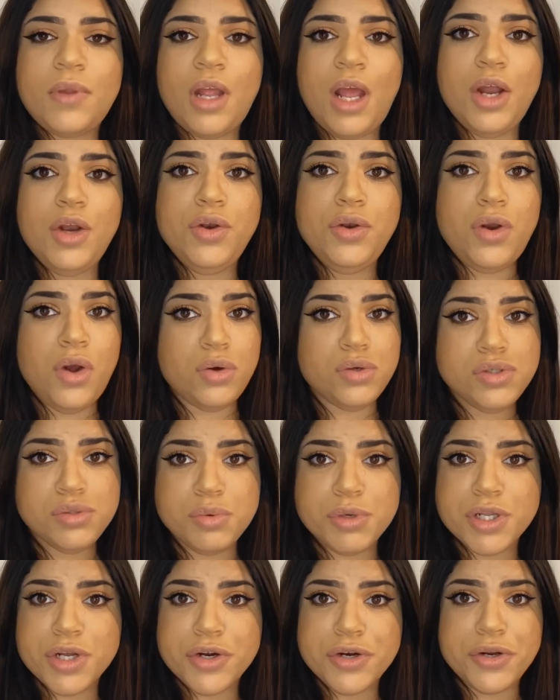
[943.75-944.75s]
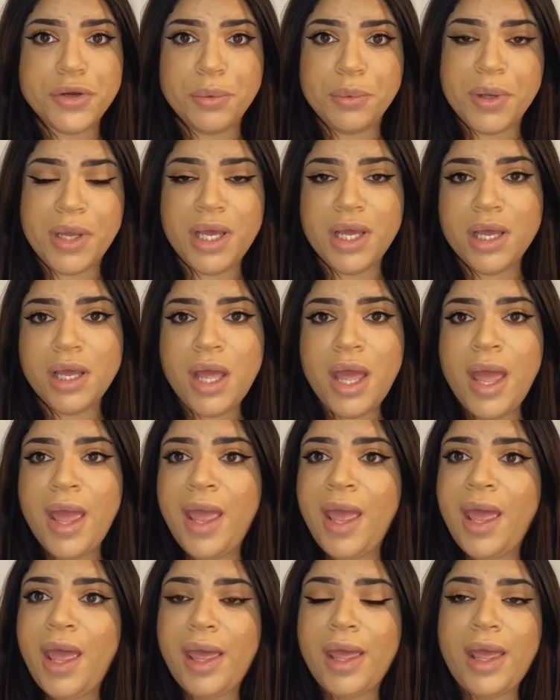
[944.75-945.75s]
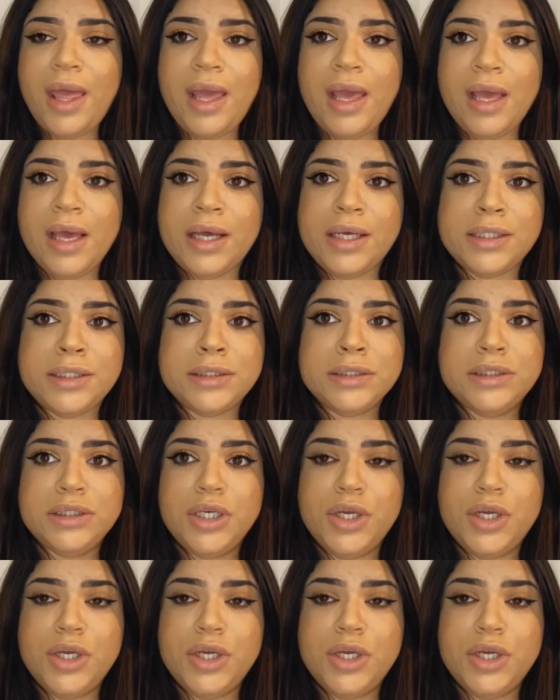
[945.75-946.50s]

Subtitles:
knows what they're doing, and